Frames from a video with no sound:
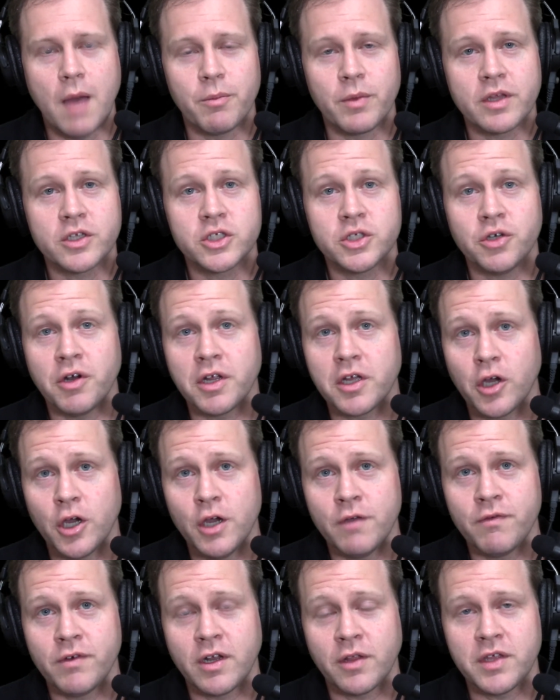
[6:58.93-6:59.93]
During
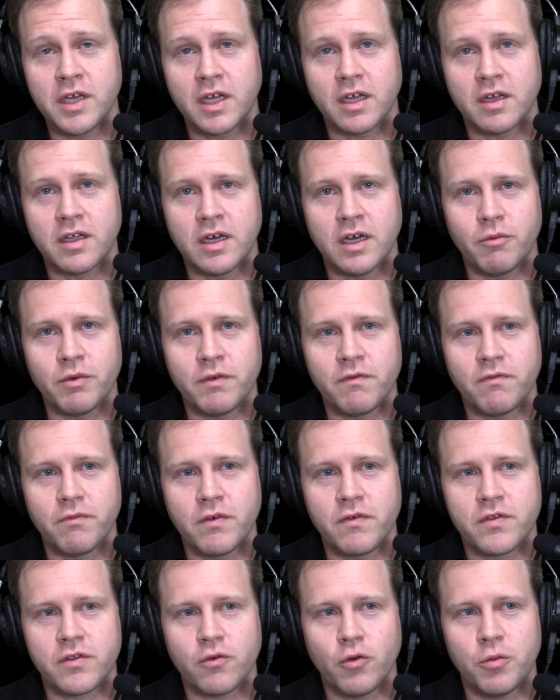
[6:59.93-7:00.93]
COVID, I think
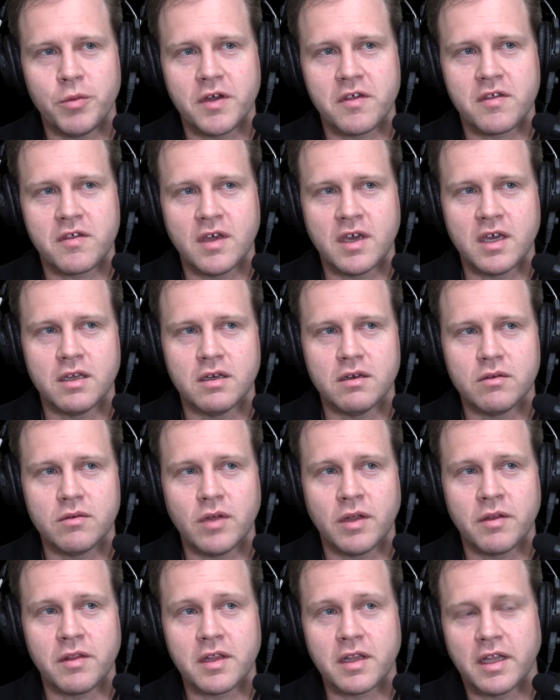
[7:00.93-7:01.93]
we've almost seen,
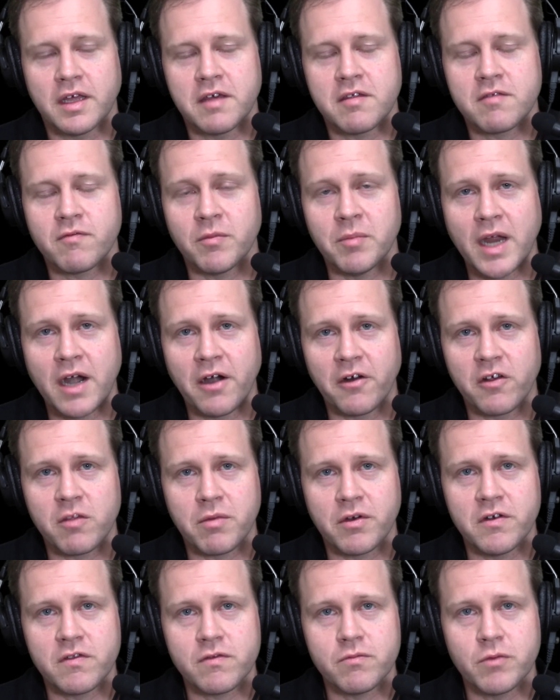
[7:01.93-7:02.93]
I think at least from our
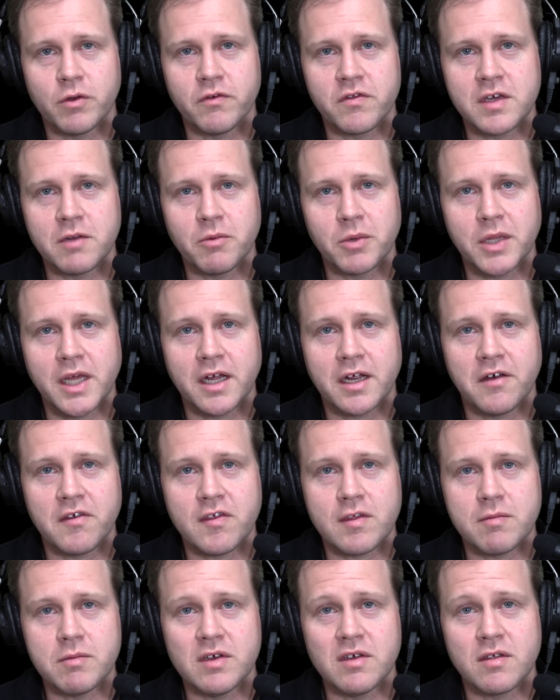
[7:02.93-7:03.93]
experience and what we've seen with our
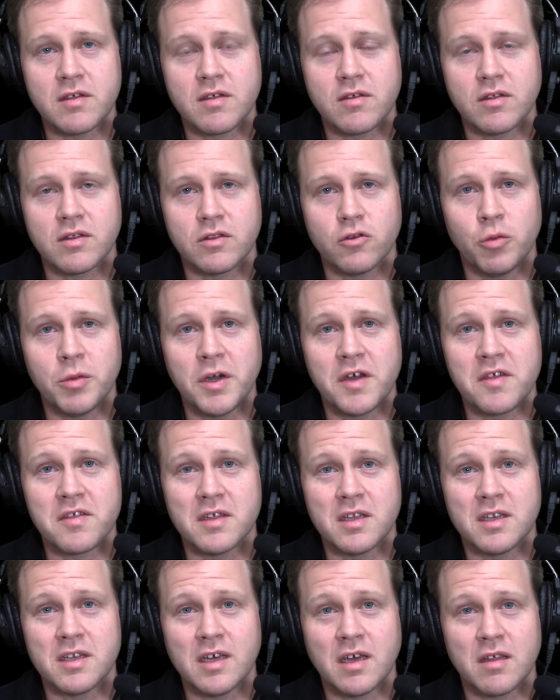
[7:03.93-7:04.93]
customers, almost
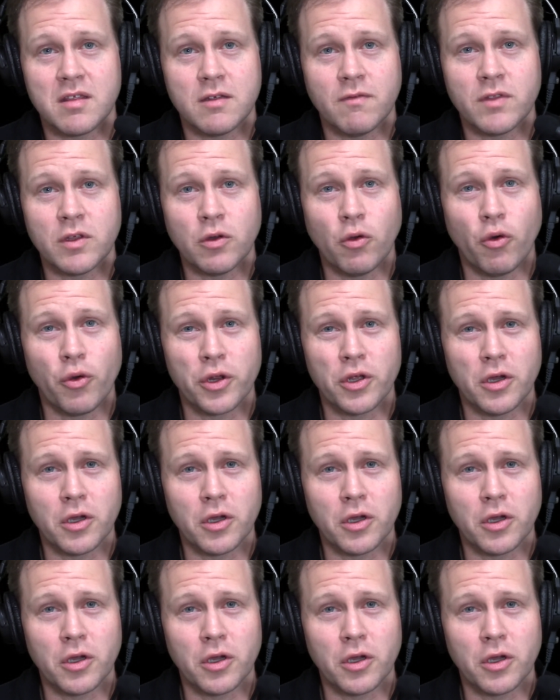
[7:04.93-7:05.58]
the death of the audio